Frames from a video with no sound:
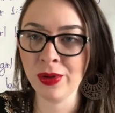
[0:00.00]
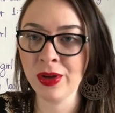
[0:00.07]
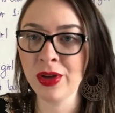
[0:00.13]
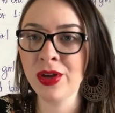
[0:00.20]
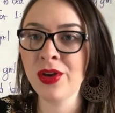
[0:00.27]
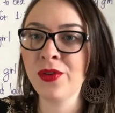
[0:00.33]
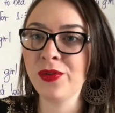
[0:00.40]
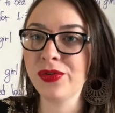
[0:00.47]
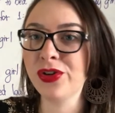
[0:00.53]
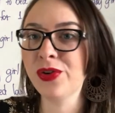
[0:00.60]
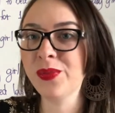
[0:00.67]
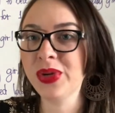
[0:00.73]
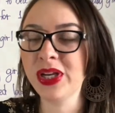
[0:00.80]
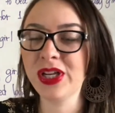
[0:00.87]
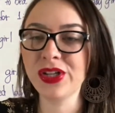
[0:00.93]
We don't make
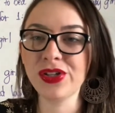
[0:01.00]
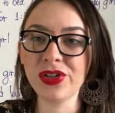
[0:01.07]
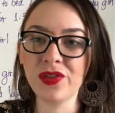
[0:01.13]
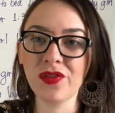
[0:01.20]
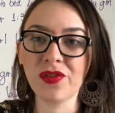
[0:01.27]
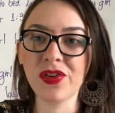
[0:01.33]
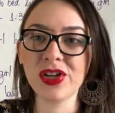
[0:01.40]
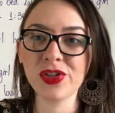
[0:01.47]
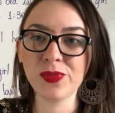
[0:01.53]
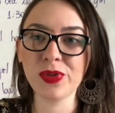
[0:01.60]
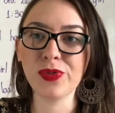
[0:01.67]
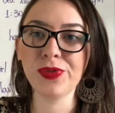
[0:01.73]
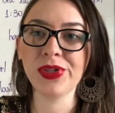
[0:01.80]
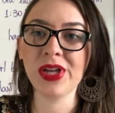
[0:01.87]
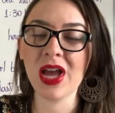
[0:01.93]
a difference between
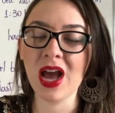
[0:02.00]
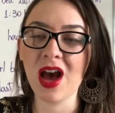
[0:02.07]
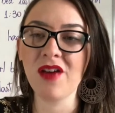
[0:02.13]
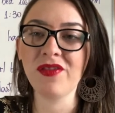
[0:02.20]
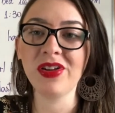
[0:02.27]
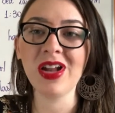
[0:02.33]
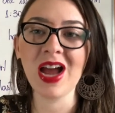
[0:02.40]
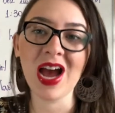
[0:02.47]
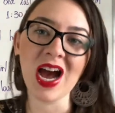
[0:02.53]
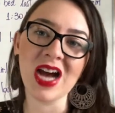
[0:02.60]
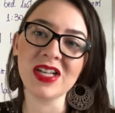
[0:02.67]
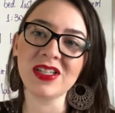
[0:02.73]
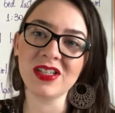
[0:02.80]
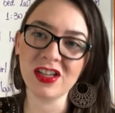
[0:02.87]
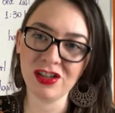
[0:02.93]
have and has
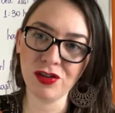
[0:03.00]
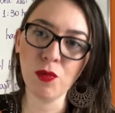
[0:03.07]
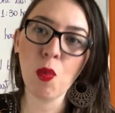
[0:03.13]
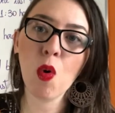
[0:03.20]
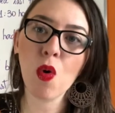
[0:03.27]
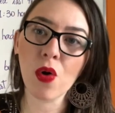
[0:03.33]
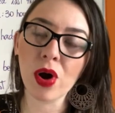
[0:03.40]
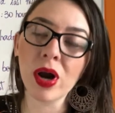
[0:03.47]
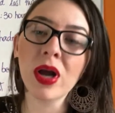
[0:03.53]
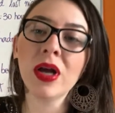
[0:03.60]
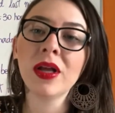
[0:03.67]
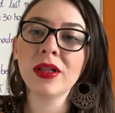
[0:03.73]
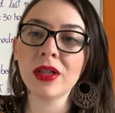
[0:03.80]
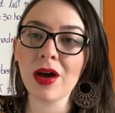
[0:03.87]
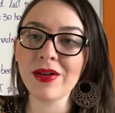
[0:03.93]
anymore.
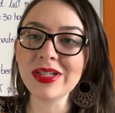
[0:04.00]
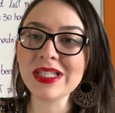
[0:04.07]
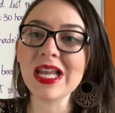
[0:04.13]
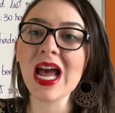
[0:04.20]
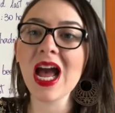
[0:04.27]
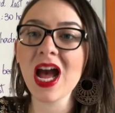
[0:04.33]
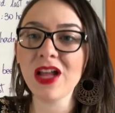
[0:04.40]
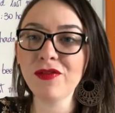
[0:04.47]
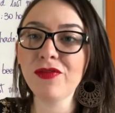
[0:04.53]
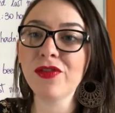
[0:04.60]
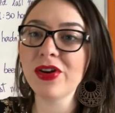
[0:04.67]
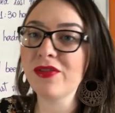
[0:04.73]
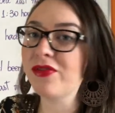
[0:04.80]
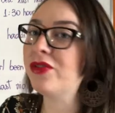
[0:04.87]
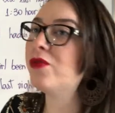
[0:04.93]
Now it's had for
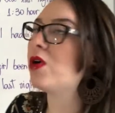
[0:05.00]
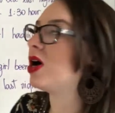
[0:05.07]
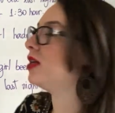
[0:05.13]
everyone.